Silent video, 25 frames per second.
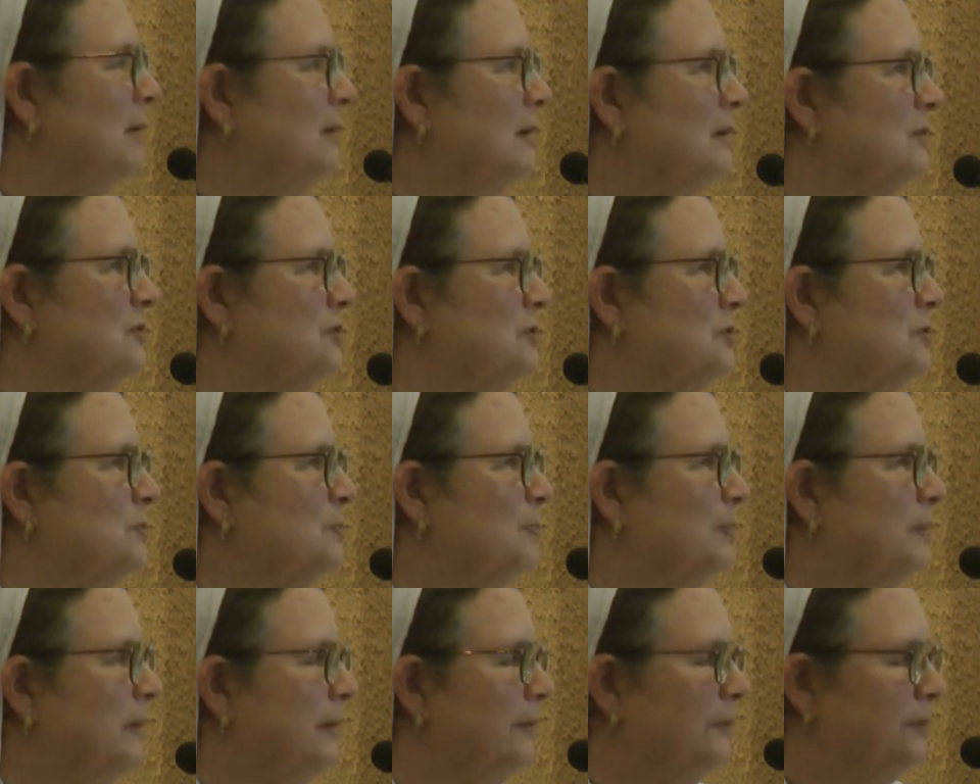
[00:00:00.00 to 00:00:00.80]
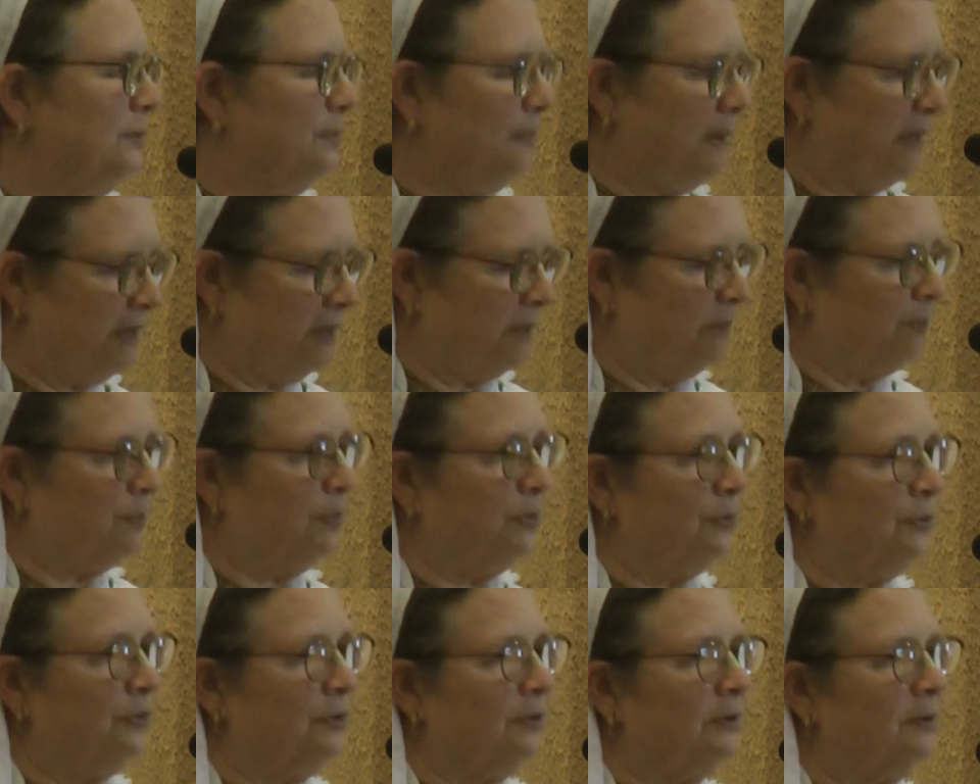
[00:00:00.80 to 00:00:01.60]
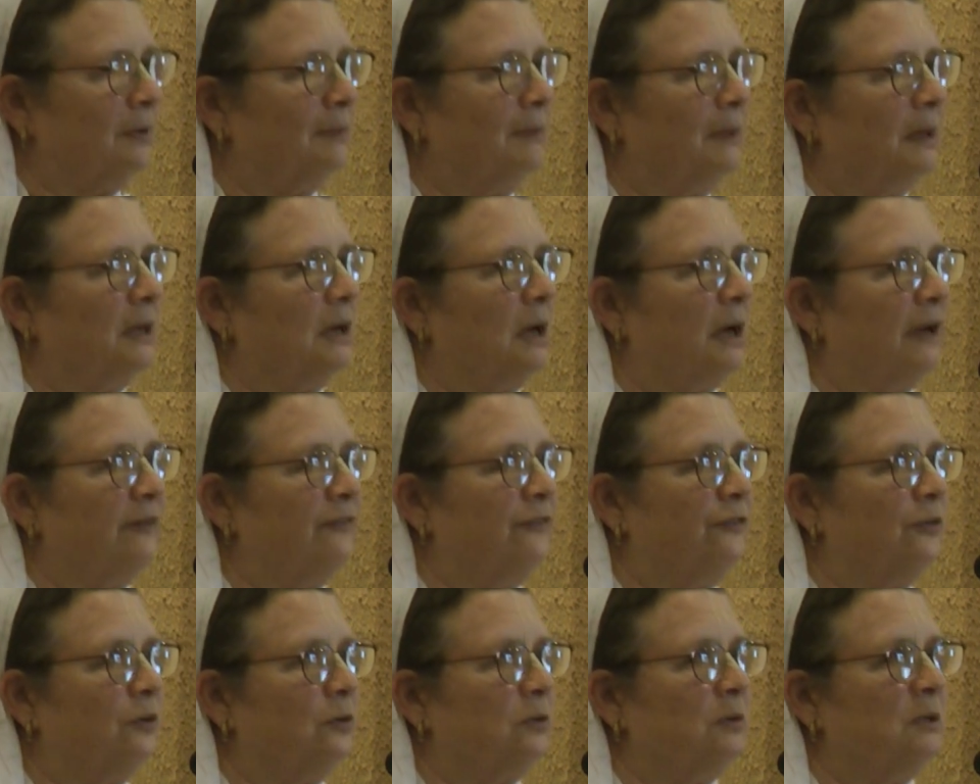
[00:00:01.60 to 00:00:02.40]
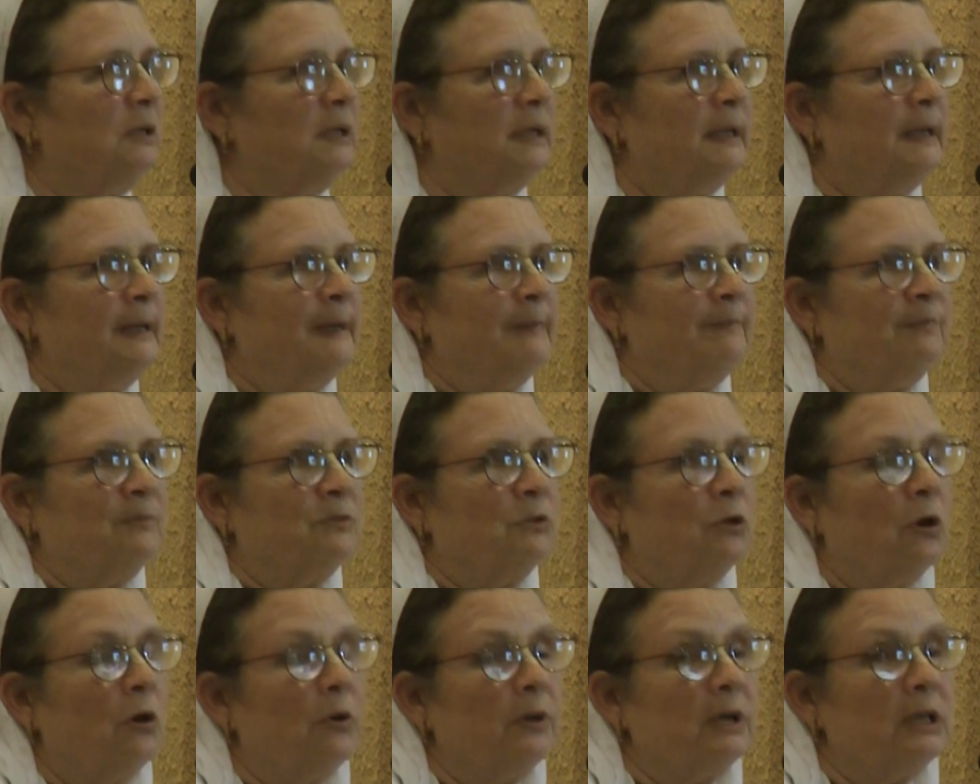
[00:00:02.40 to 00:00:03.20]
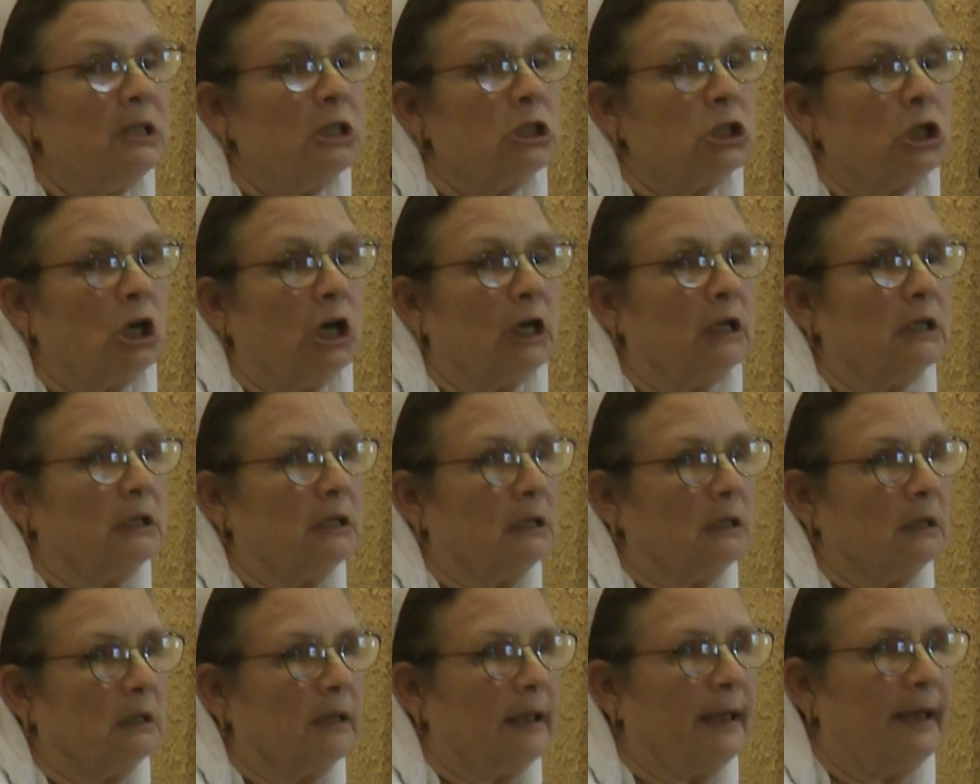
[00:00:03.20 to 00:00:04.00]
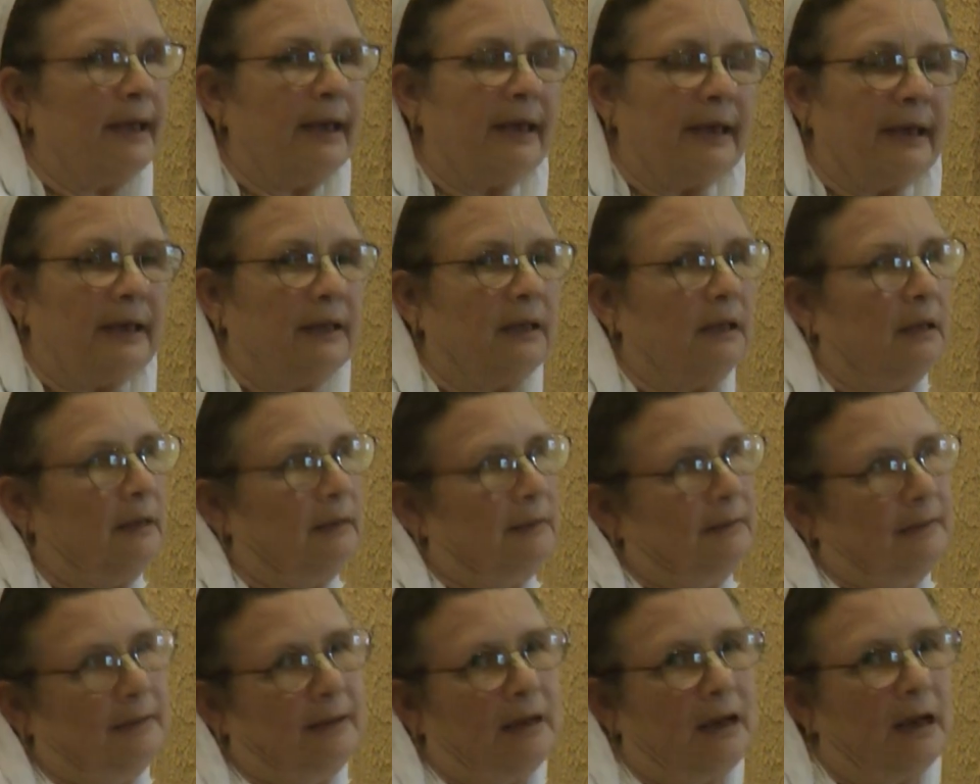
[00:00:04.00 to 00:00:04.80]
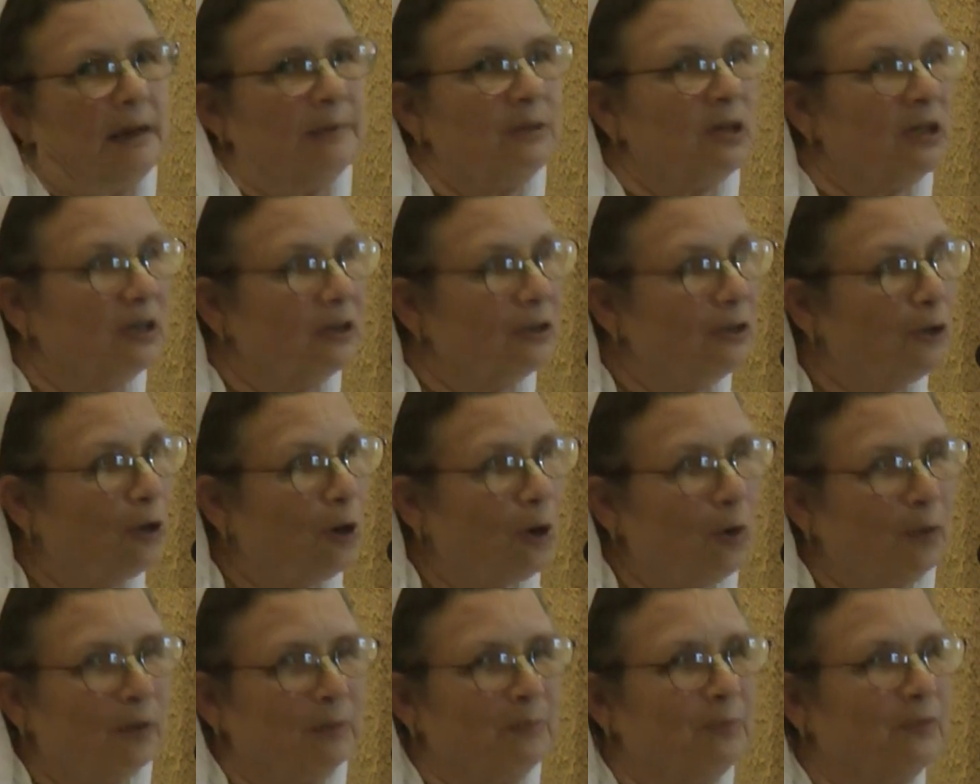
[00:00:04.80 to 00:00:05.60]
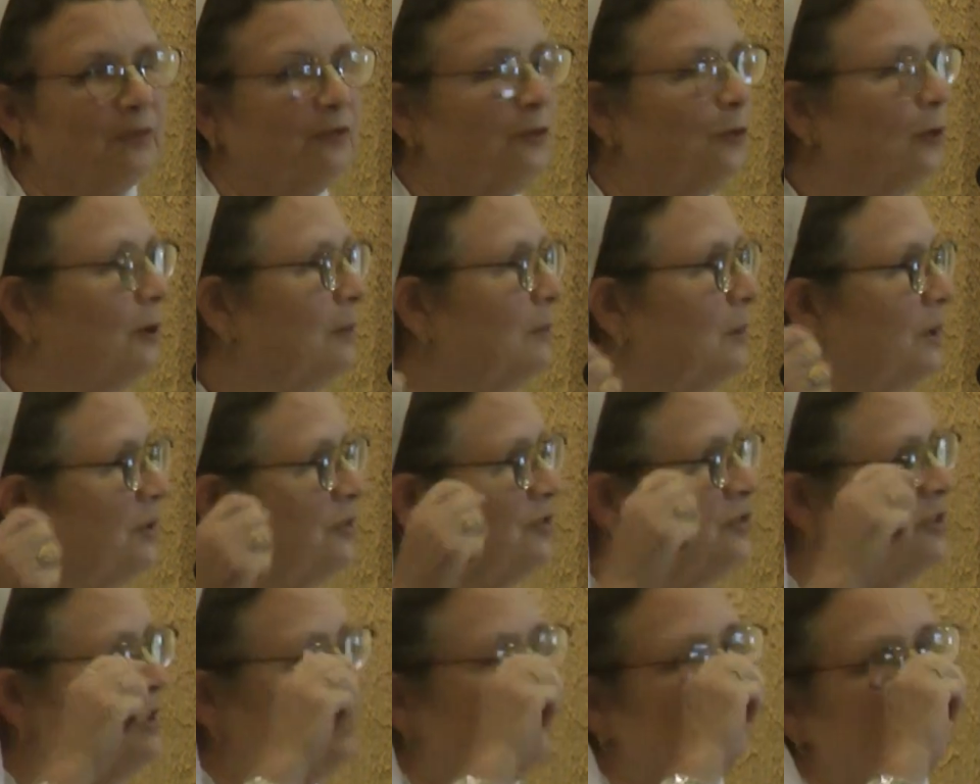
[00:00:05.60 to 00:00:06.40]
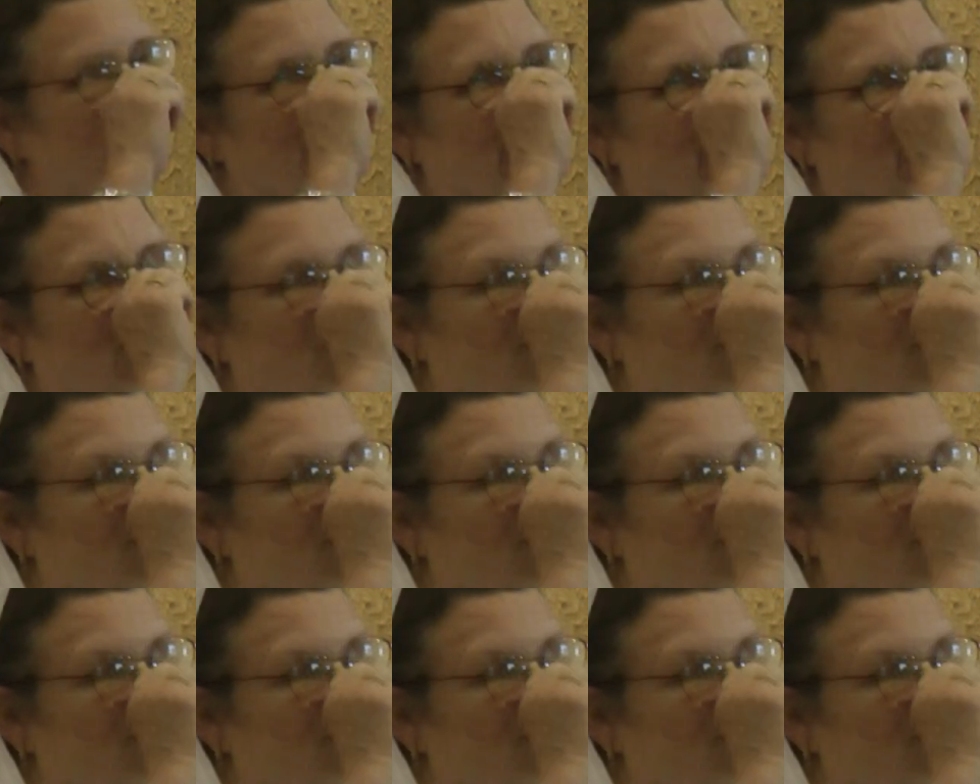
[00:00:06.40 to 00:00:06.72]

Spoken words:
I'll just play with my computer and my iPhone. No, he thought, hey, I'm going to go and perform austerities